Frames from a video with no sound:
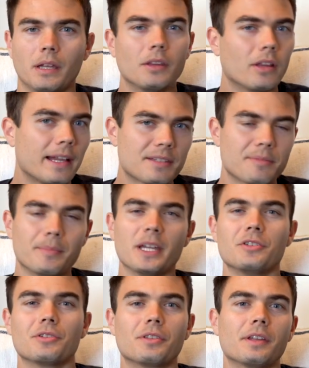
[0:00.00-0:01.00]
And the last
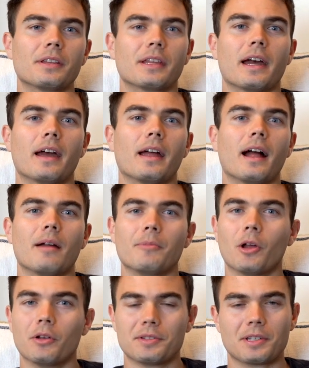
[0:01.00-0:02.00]
major thing that I'm
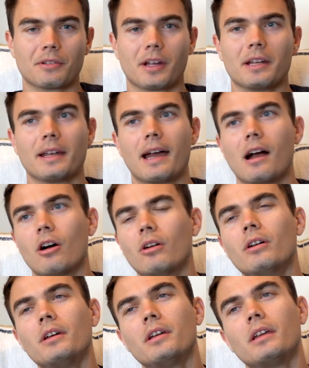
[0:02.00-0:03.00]
noticing right now
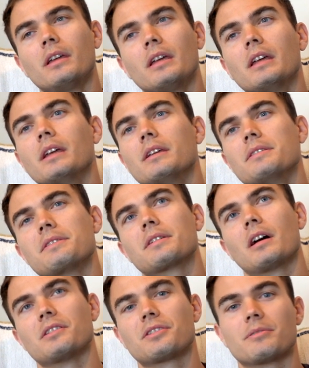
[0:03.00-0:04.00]
is
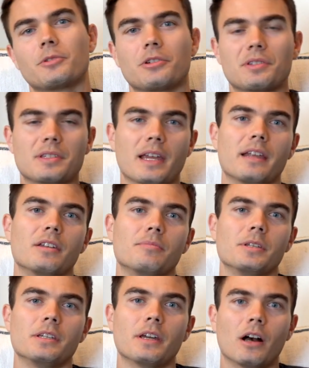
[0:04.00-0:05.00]
customers tend to
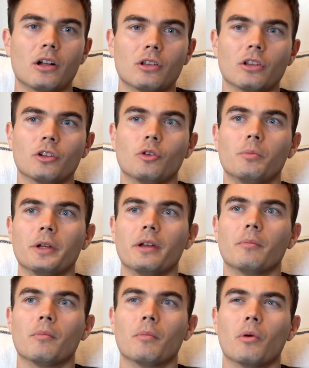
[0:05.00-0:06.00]
be a little
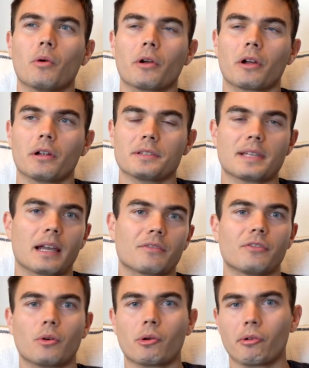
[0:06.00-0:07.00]
bit more tech
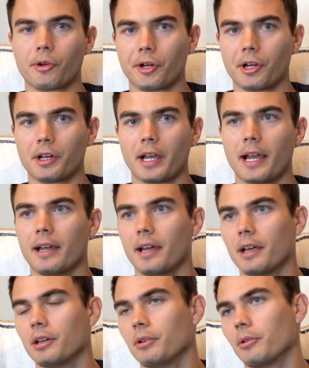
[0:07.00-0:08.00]
forward
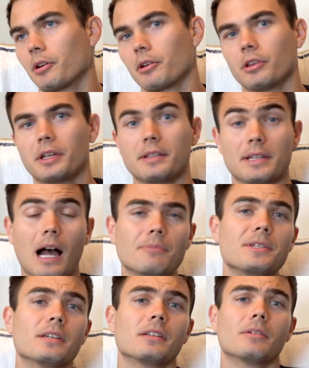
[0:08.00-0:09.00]
and early
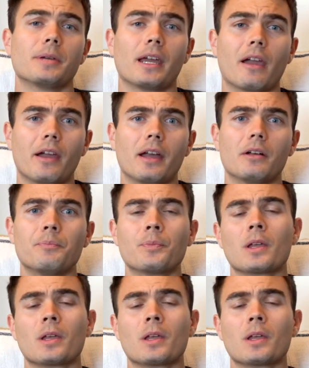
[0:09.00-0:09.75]
adopting in the Bay Area.